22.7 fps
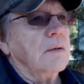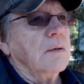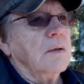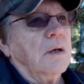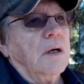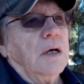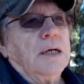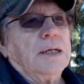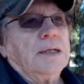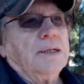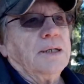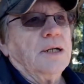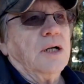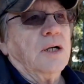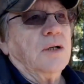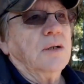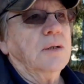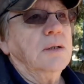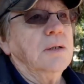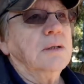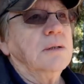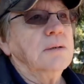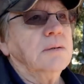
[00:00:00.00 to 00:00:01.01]
don't know,
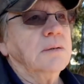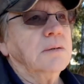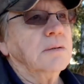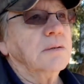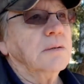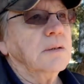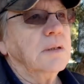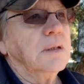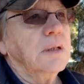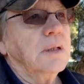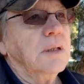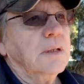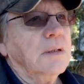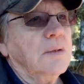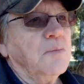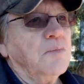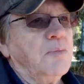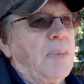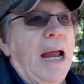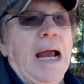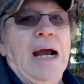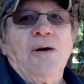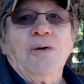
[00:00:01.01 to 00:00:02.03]

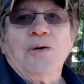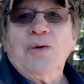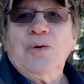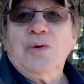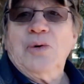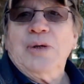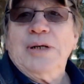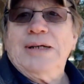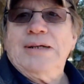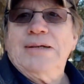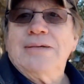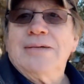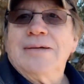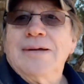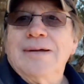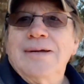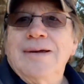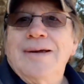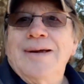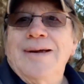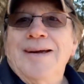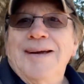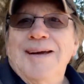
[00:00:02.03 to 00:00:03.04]
paranoid
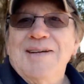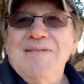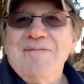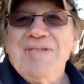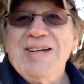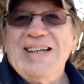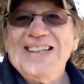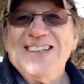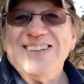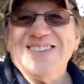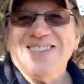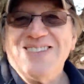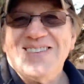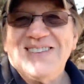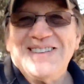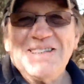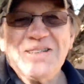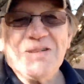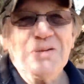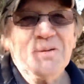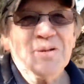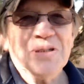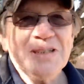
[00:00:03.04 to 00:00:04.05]
about
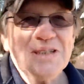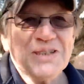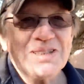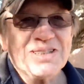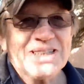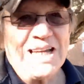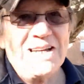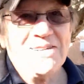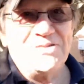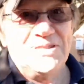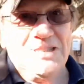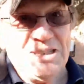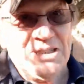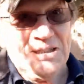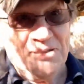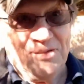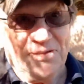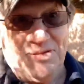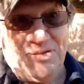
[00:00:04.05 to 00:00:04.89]
losing wheels after you